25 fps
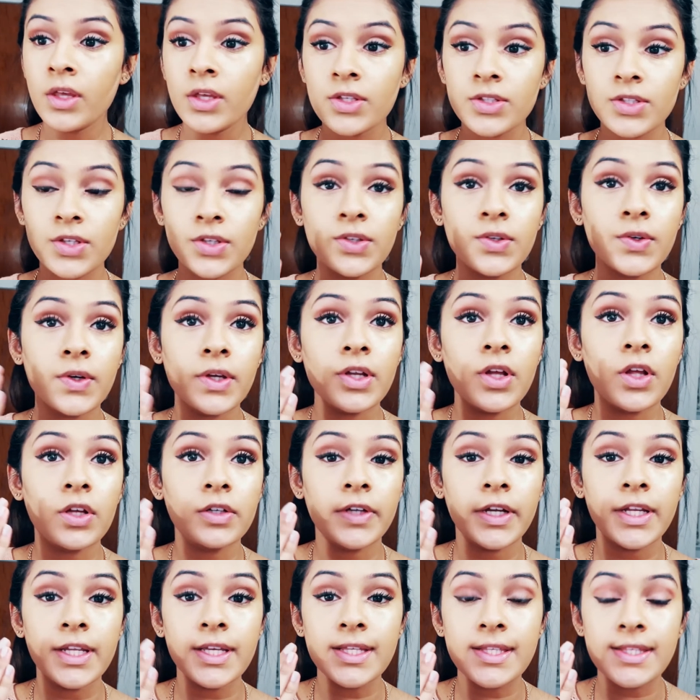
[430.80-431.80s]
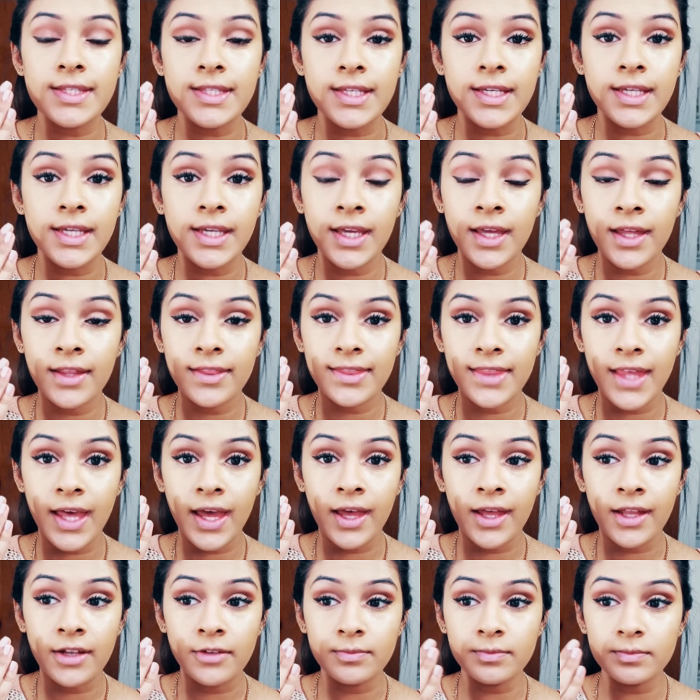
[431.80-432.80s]
So you can already see
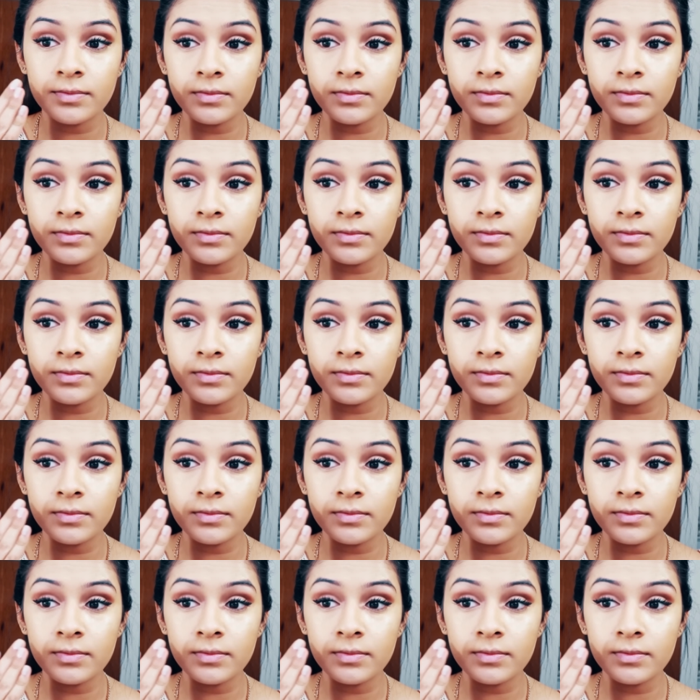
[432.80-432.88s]
that